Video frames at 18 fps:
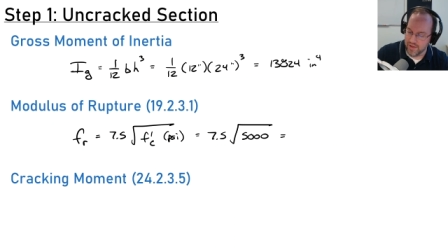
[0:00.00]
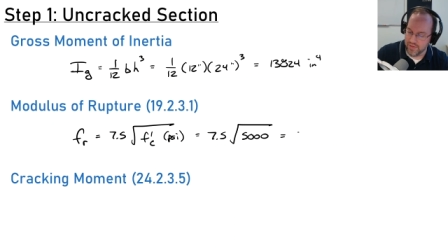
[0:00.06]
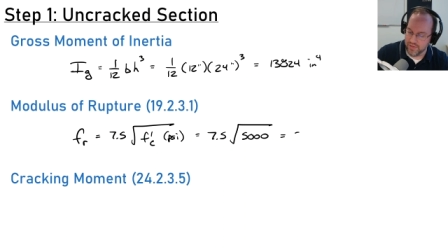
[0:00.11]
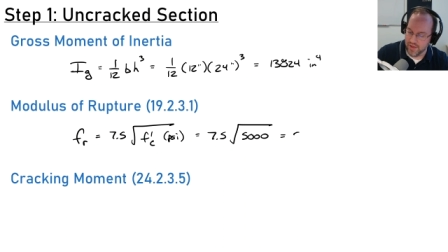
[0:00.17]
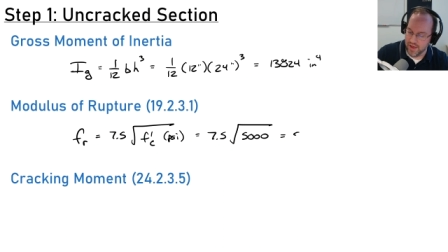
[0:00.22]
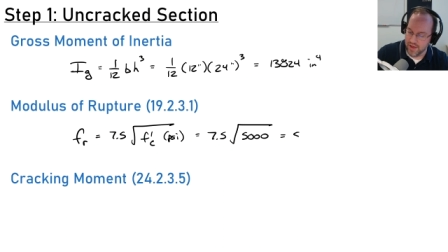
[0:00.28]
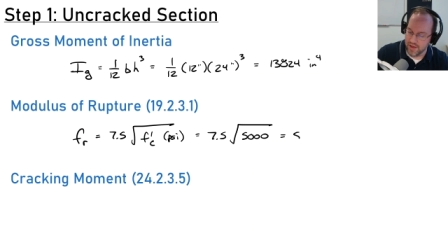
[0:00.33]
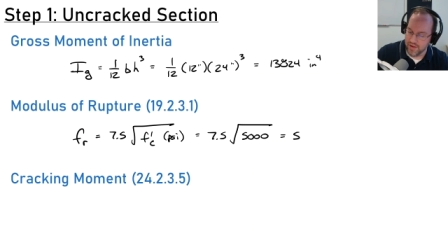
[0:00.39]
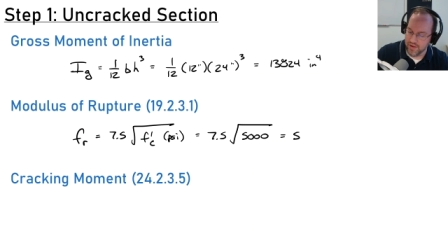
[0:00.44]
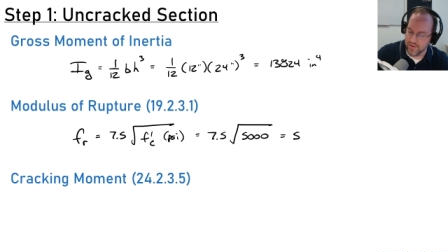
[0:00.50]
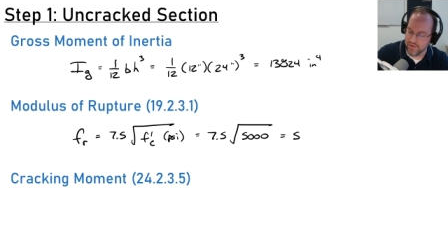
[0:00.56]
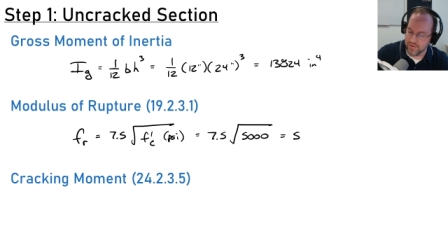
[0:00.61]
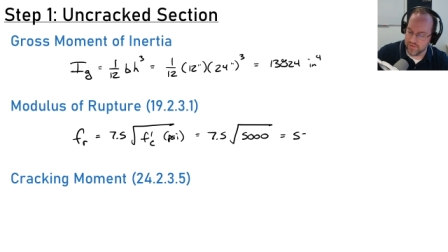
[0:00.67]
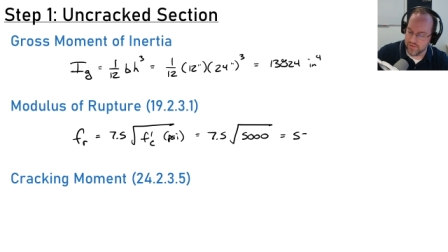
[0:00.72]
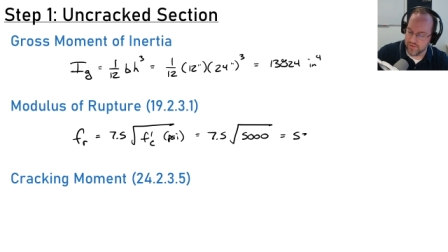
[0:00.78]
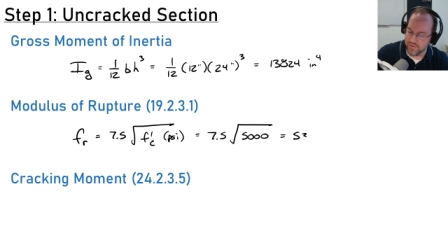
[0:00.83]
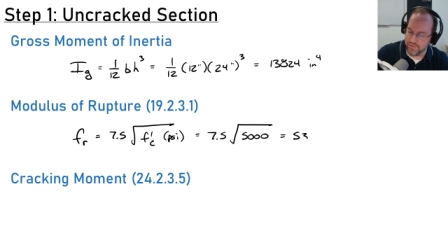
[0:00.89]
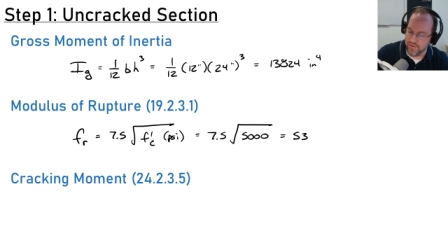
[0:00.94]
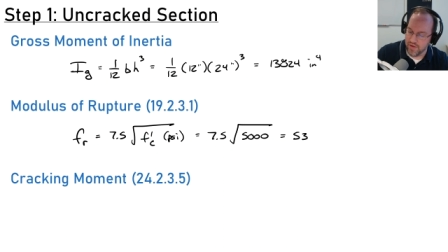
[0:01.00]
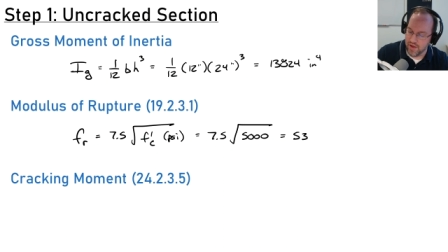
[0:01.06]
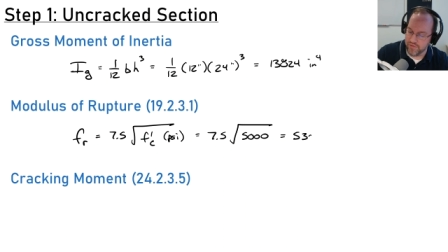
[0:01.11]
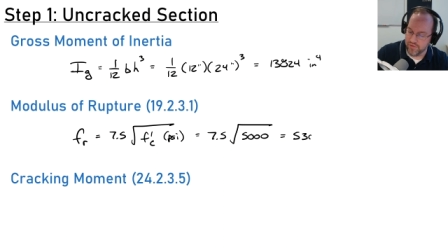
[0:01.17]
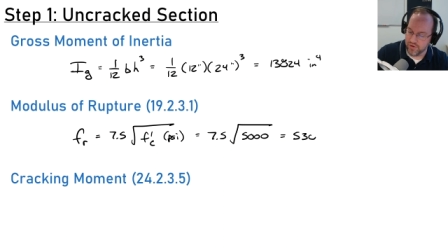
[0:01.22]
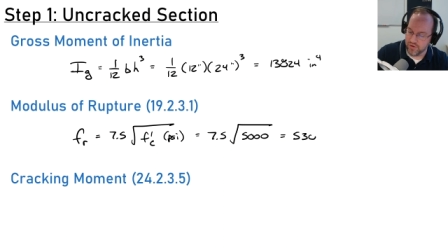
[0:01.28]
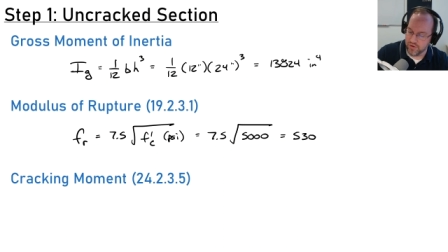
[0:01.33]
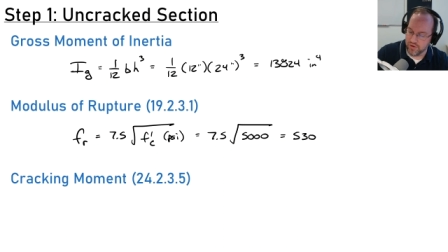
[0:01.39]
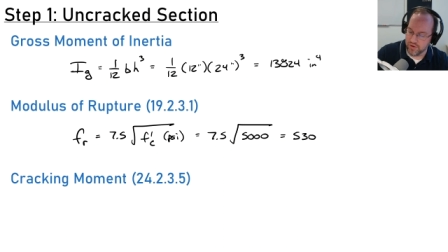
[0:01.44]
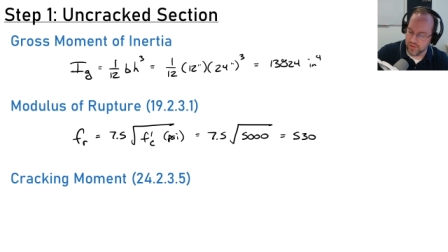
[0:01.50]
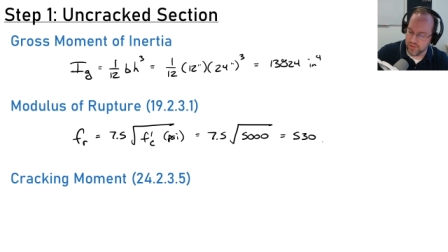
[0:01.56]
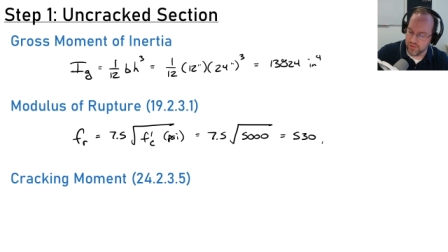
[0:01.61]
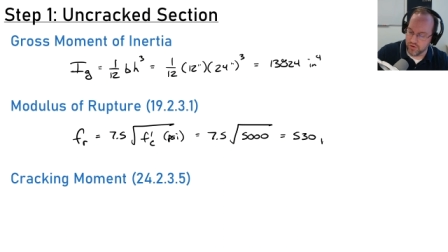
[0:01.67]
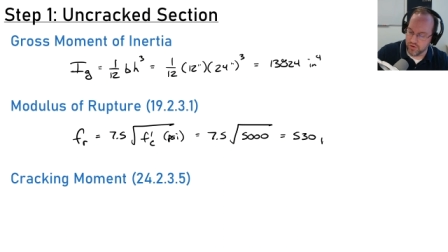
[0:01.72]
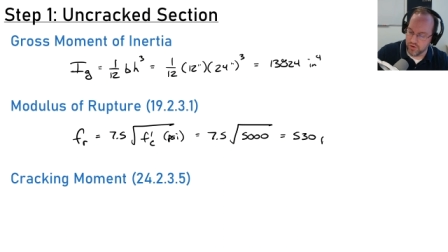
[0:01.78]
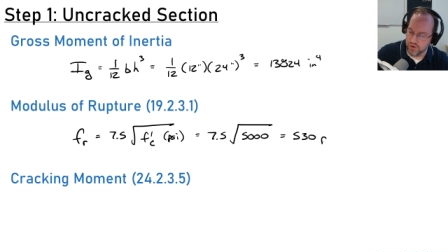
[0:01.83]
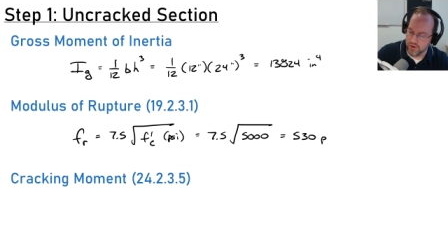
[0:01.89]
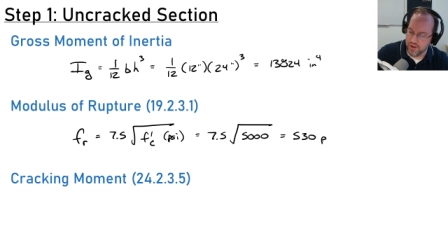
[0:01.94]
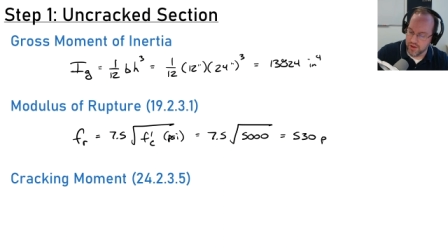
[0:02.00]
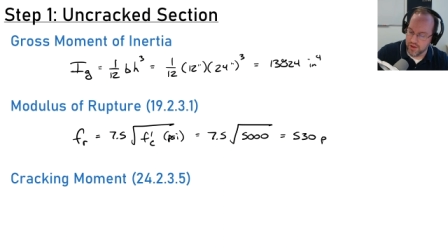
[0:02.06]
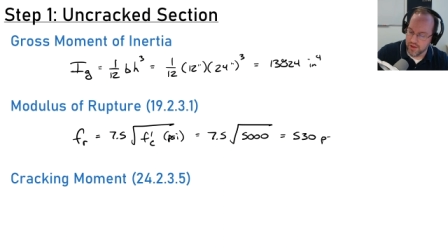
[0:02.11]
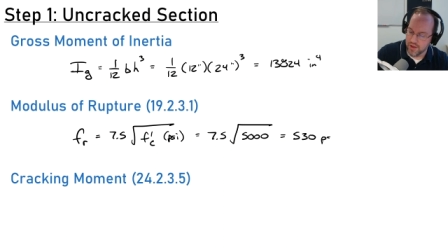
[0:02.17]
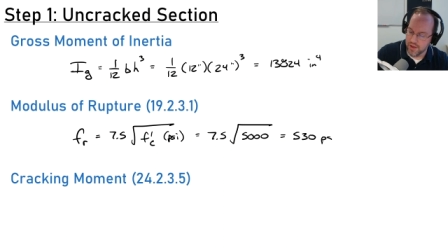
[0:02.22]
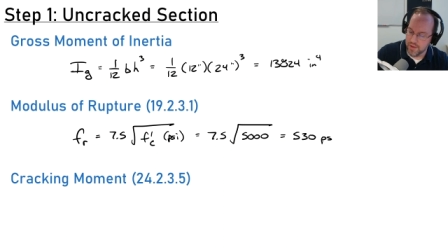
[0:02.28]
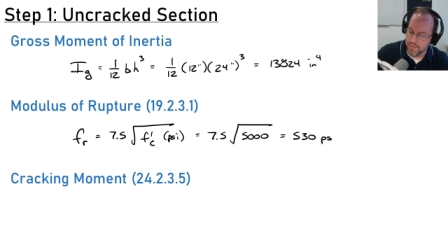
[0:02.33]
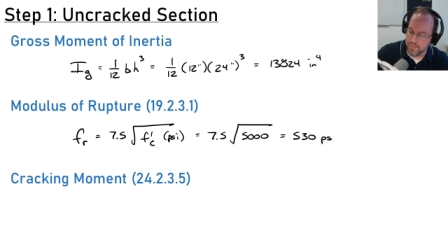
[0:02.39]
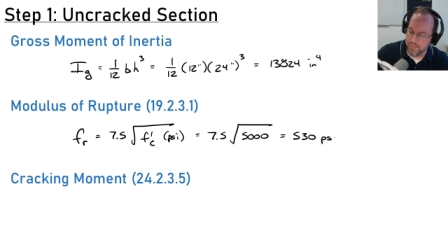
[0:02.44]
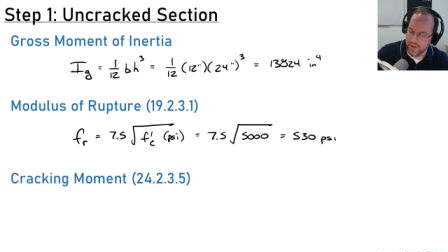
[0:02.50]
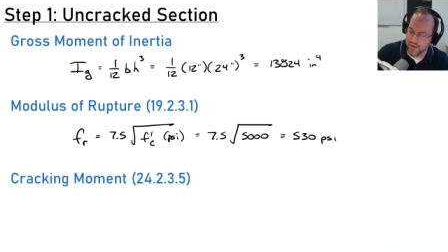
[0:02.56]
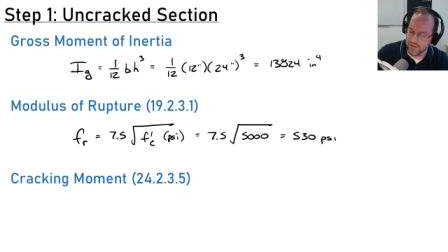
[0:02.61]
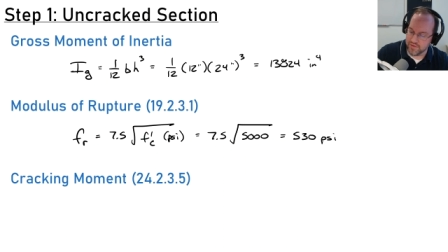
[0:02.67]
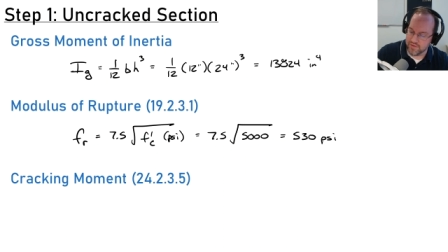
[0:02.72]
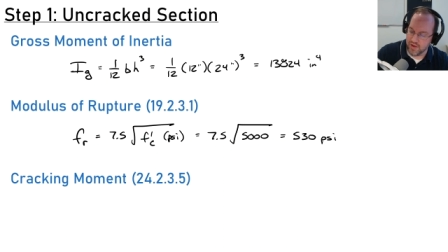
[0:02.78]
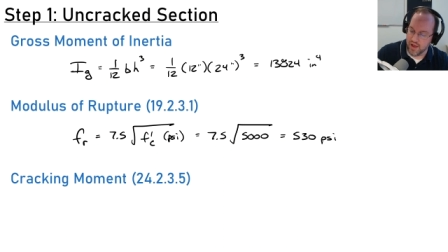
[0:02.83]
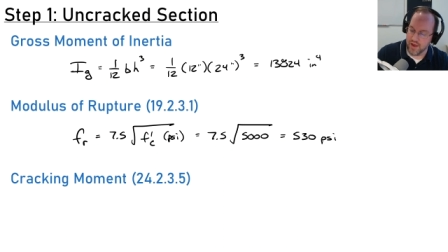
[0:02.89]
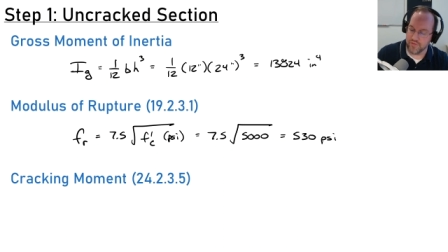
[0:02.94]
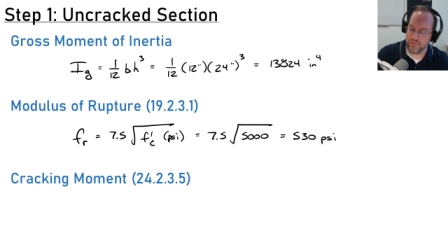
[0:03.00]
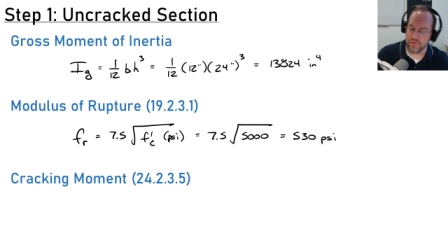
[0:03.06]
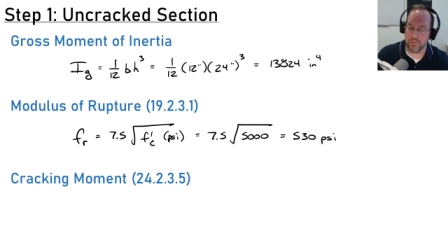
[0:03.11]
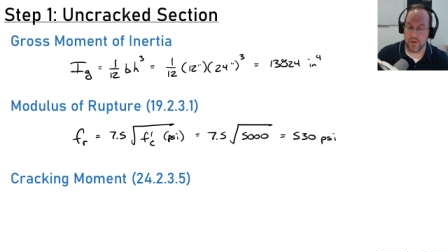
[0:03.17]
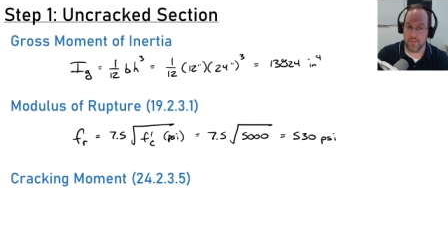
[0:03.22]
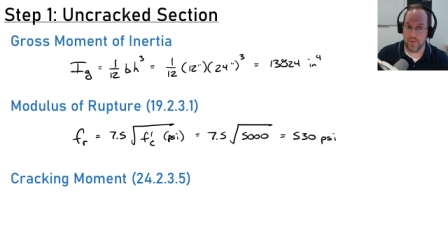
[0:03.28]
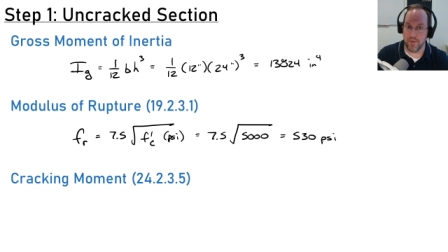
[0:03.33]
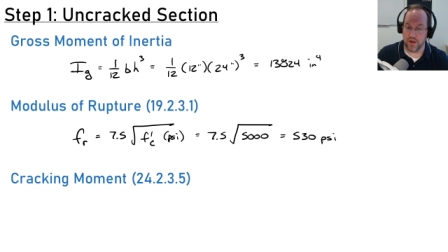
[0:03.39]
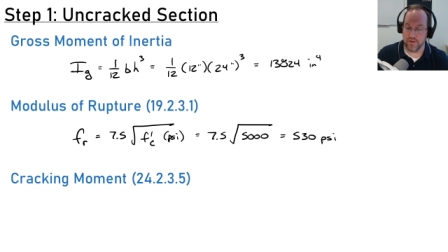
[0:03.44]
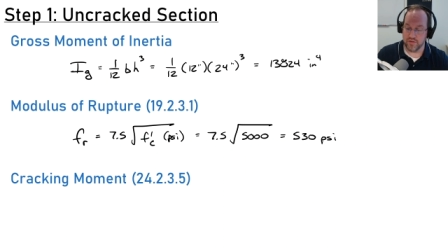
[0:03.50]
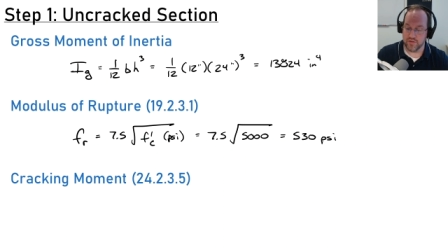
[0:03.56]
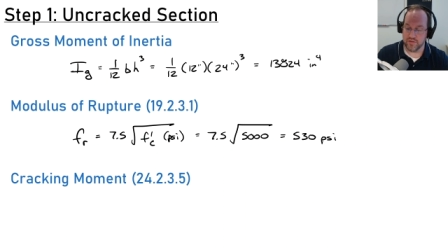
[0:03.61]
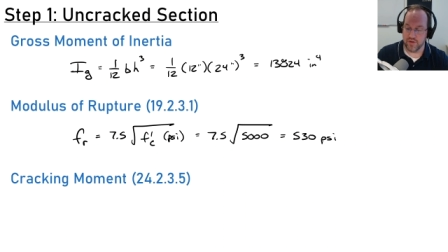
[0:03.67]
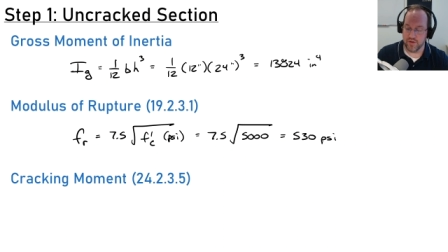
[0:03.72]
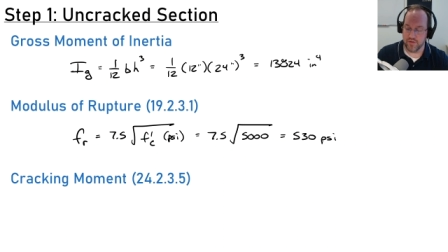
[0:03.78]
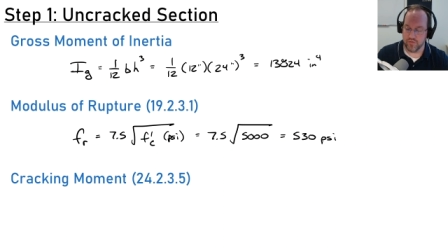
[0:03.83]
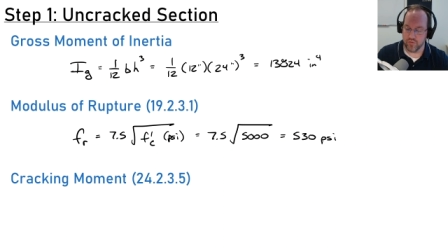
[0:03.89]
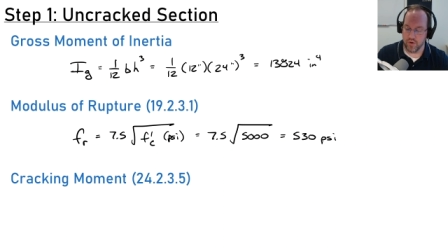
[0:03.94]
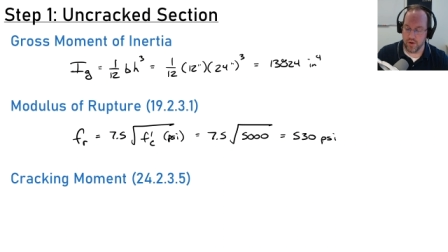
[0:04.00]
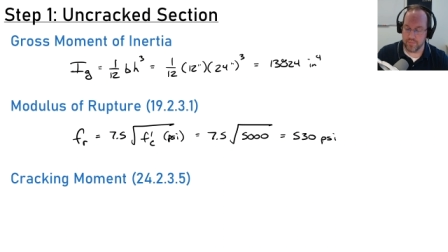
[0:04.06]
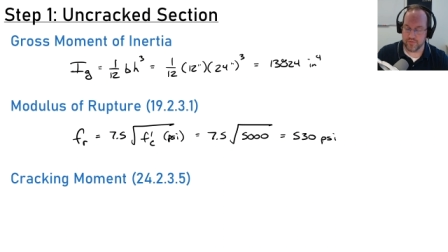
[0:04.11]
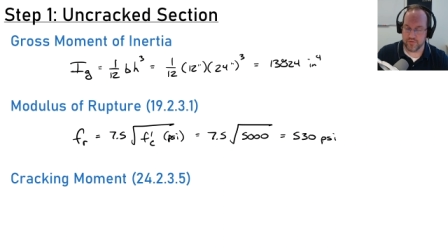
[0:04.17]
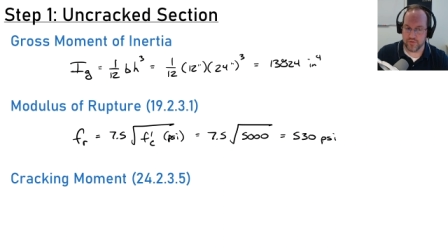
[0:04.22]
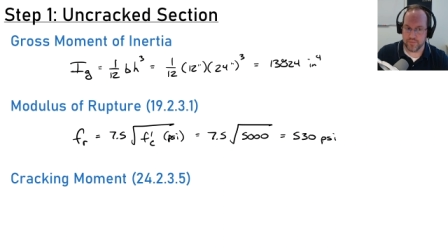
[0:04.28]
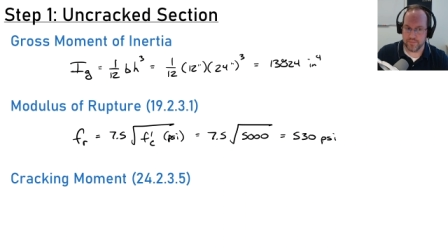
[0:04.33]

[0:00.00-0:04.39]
that is 530 psi for my modulus of rupture.